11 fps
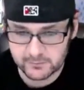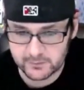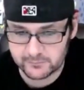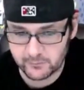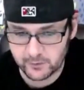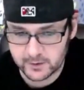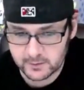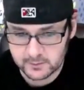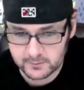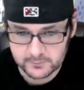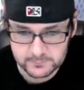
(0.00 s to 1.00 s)
free
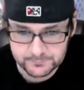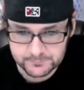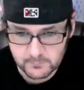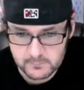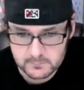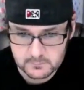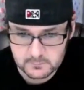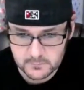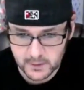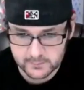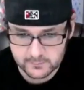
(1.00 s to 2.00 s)
because
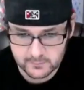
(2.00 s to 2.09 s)
that's